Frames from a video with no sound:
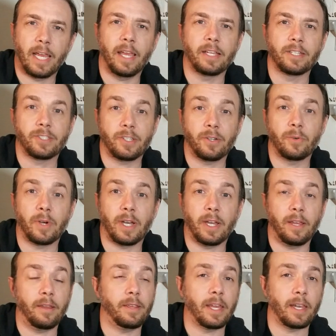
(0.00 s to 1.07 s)
Hey, so
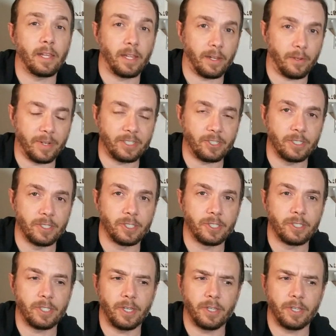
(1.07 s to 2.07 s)
I get a lot of questions,